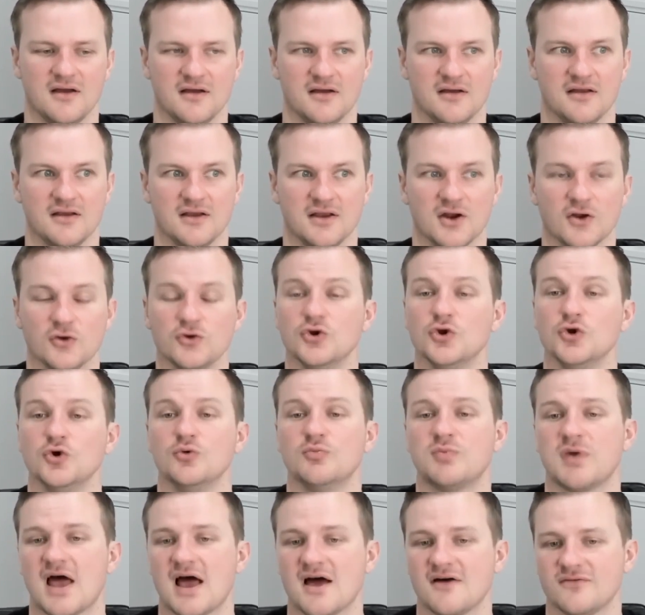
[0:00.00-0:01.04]
new
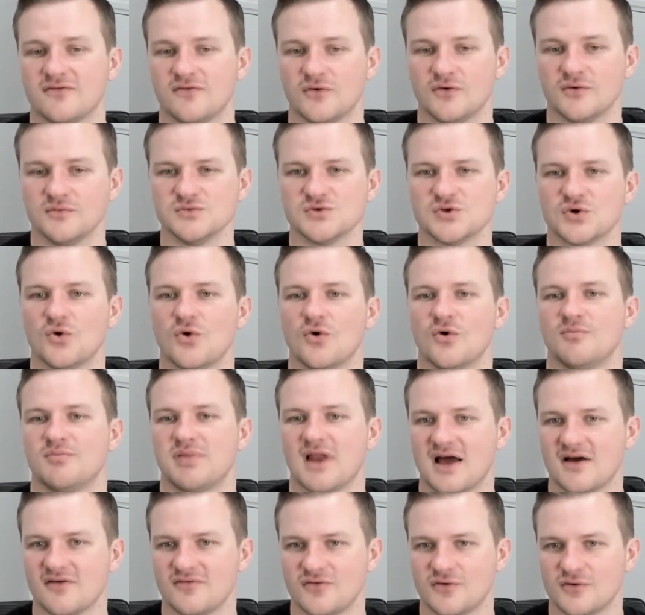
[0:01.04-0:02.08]
platforms or
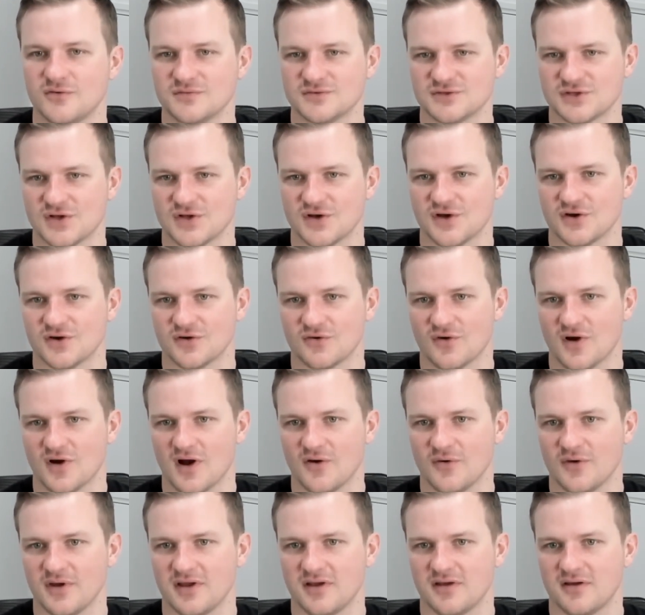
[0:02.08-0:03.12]
platforms that are
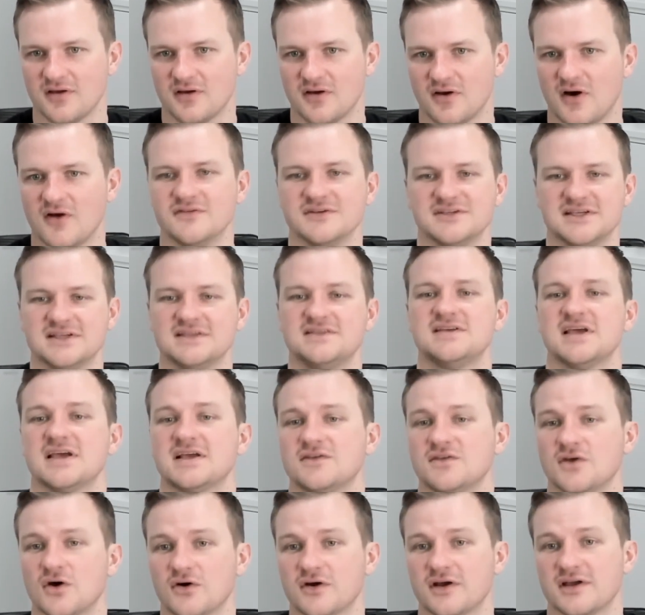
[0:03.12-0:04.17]
growing. Obviously
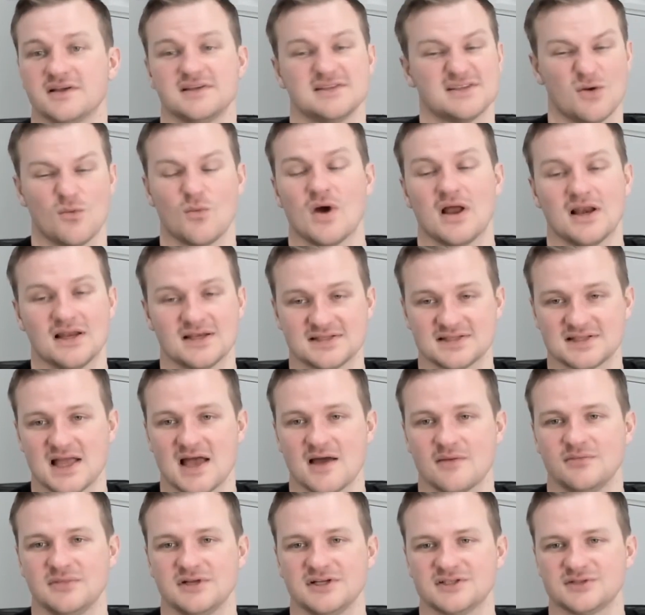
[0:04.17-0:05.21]
TikTok is a
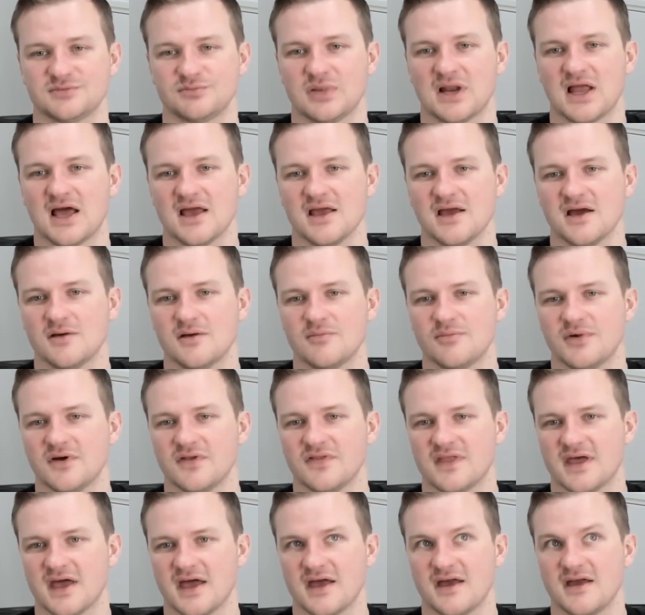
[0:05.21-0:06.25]
well-established player, but
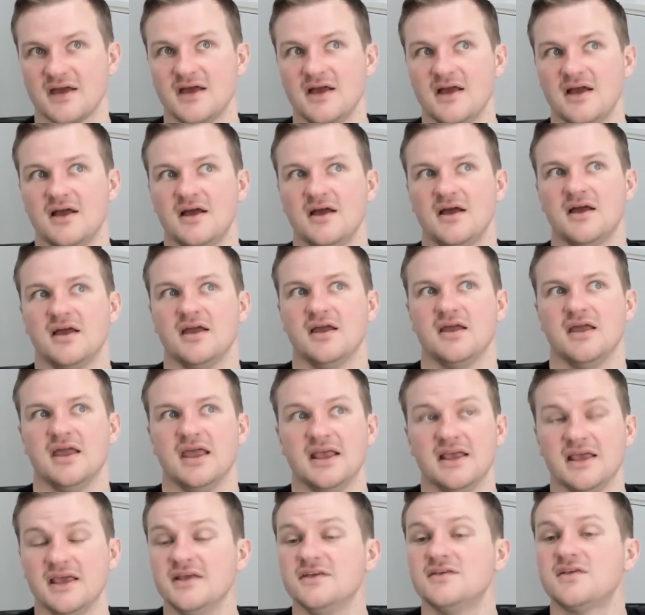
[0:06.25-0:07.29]
it
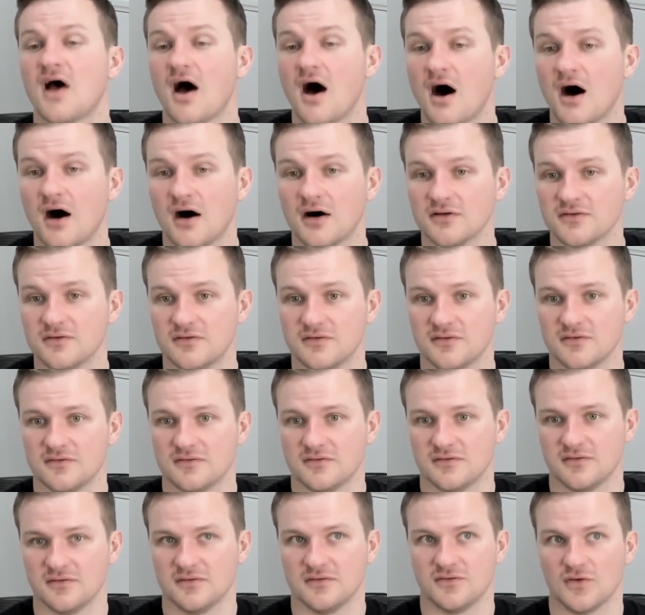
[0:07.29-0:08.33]
is hard
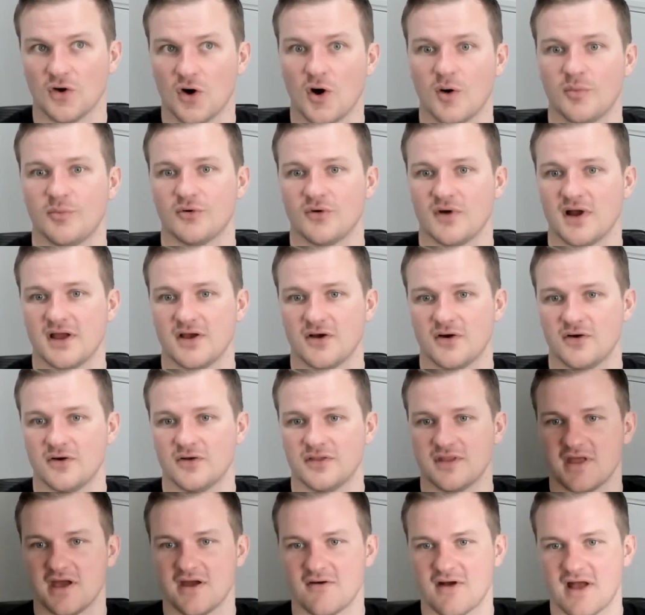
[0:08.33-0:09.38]
to operate on
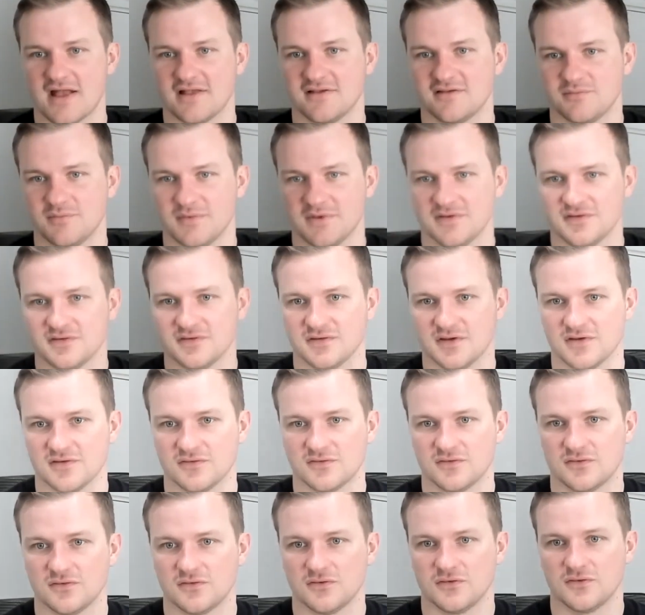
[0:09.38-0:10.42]
their ads
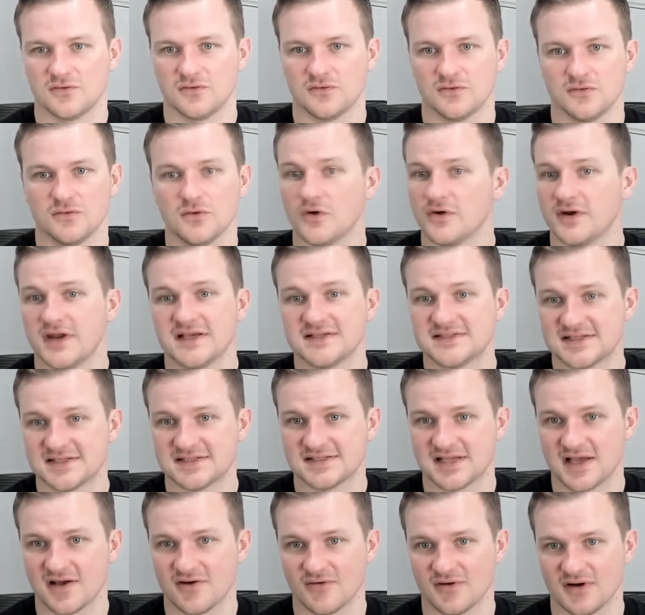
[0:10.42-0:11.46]
business. Not
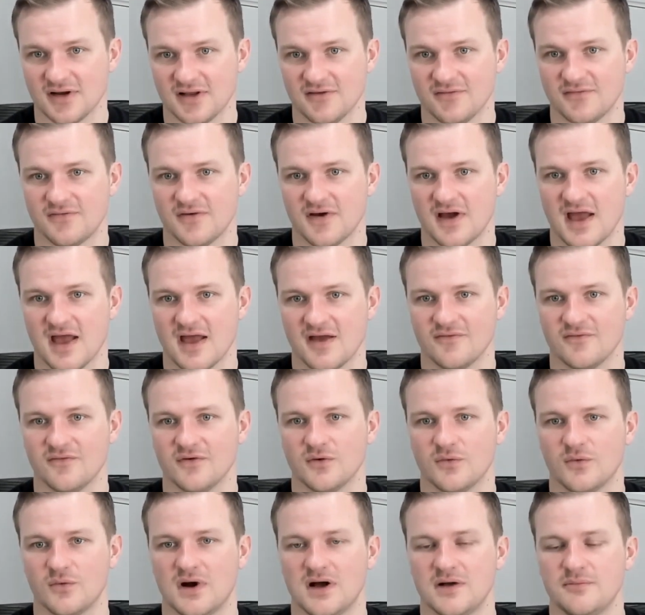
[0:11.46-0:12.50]
necessarily for
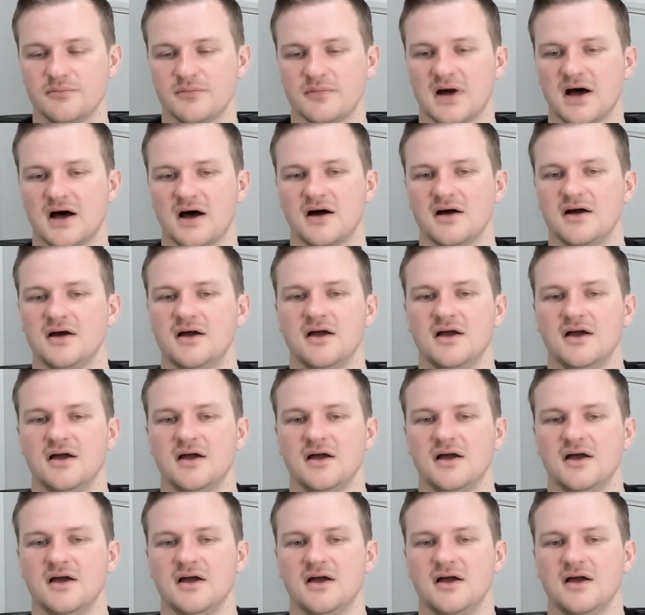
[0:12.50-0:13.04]
everyone, but